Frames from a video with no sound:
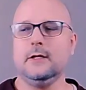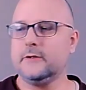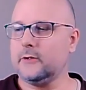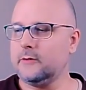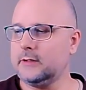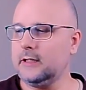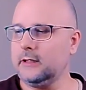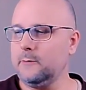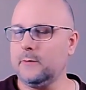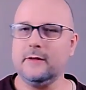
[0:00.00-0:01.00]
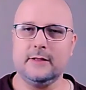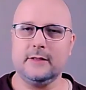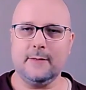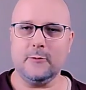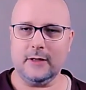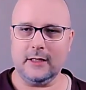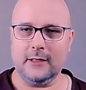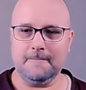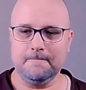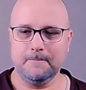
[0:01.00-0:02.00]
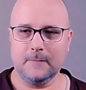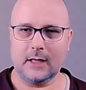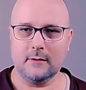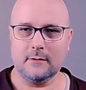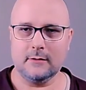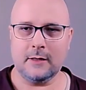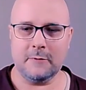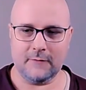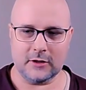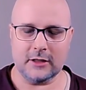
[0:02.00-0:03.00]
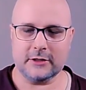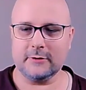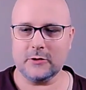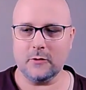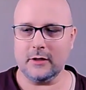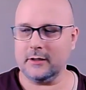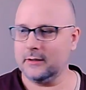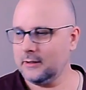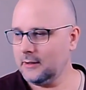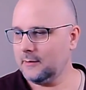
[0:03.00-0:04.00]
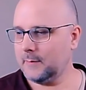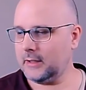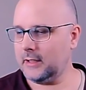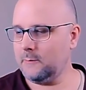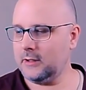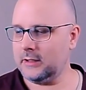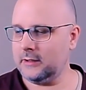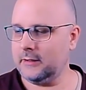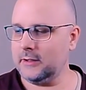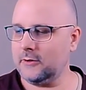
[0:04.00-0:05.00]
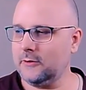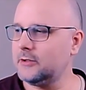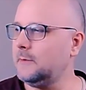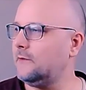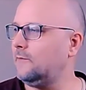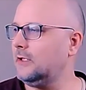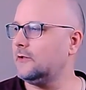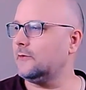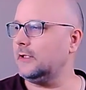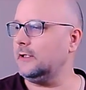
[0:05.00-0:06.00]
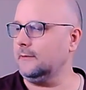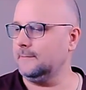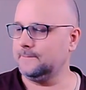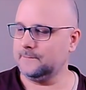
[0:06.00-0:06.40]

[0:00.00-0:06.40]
So Dudley won the demo game that we forgot to record, but I won the ultimate victory.